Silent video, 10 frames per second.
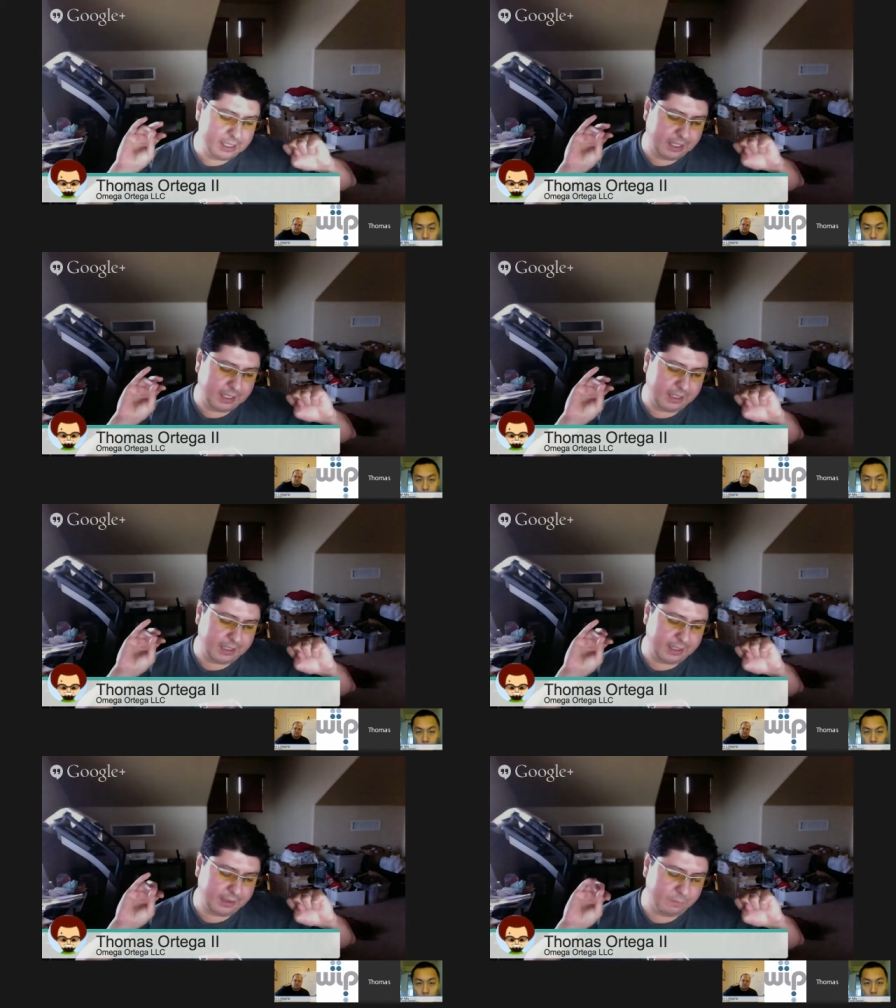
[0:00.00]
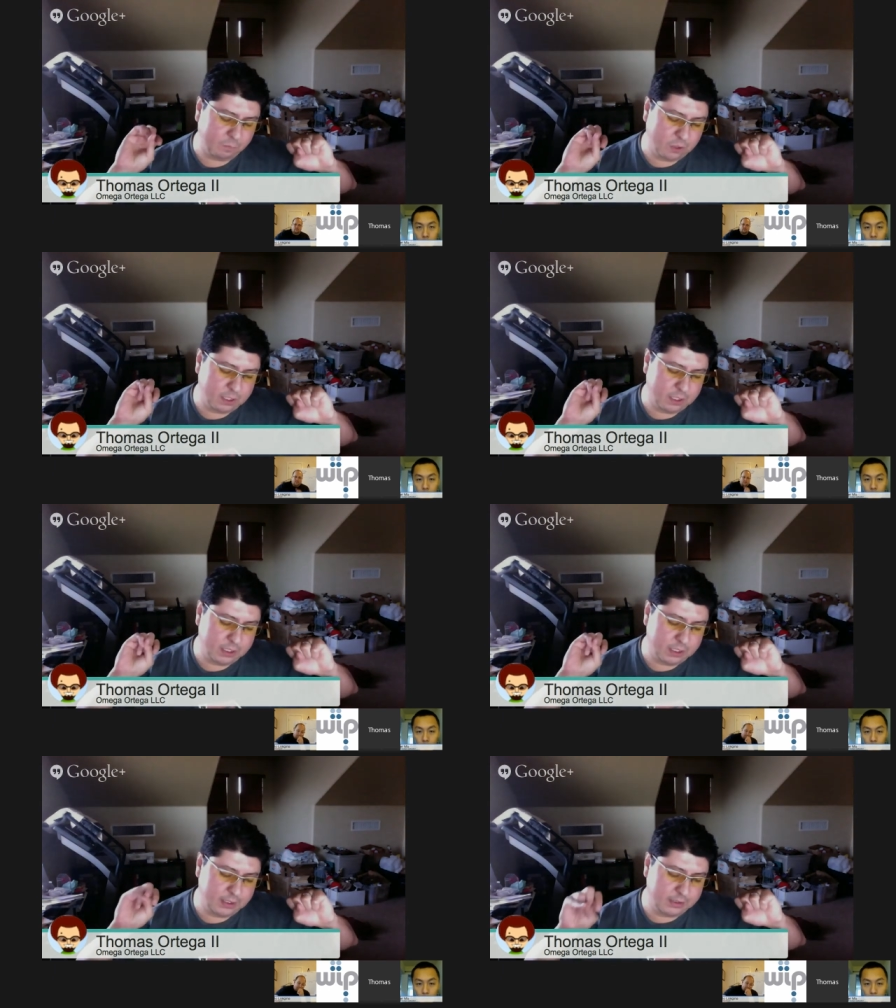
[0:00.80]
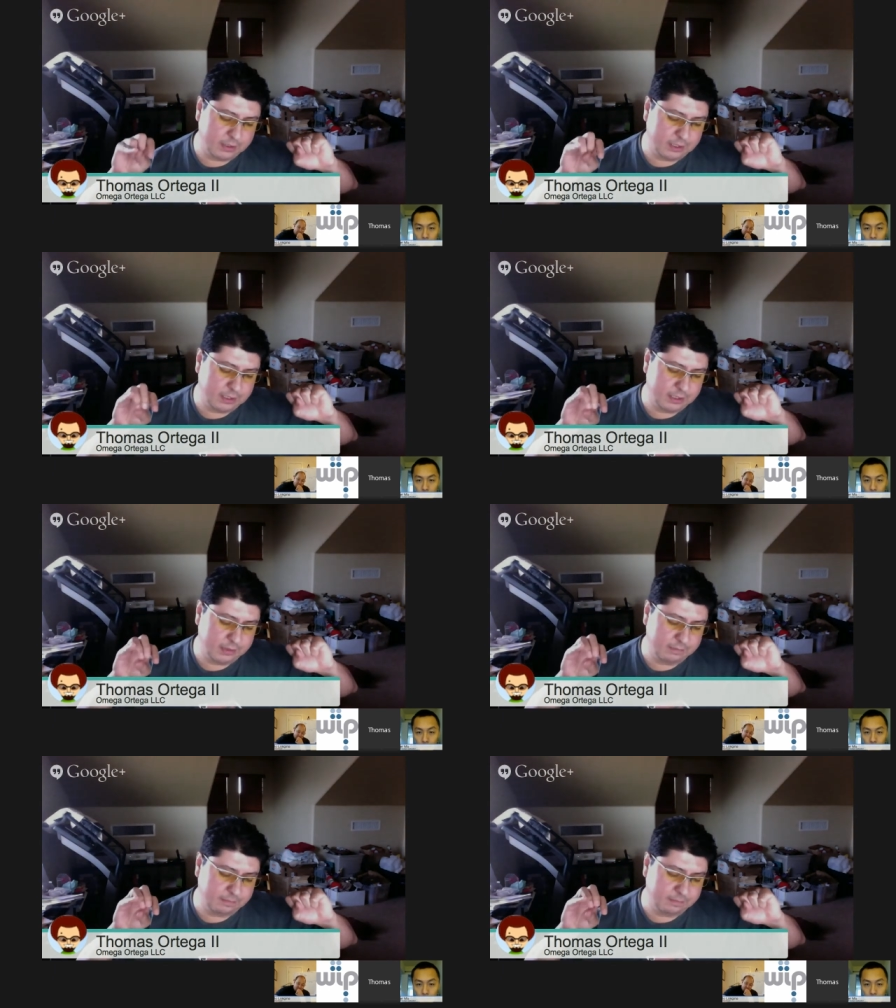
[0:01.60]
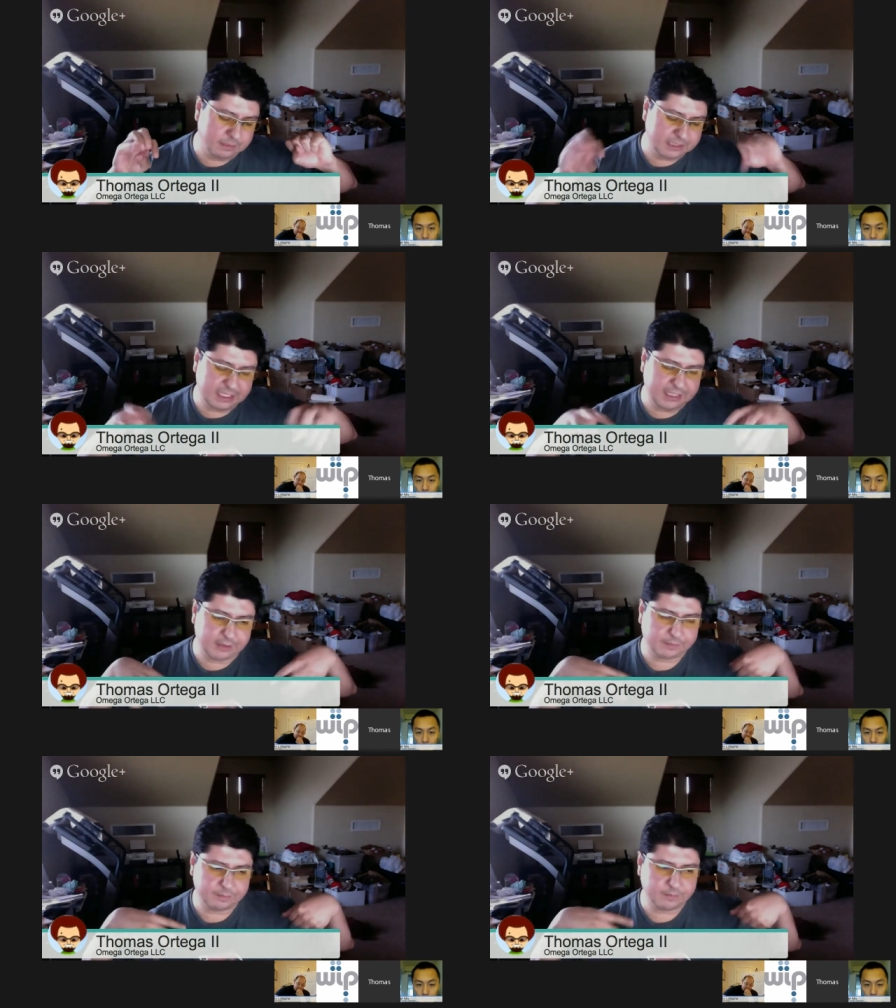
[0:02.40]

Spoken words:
and 1 designer.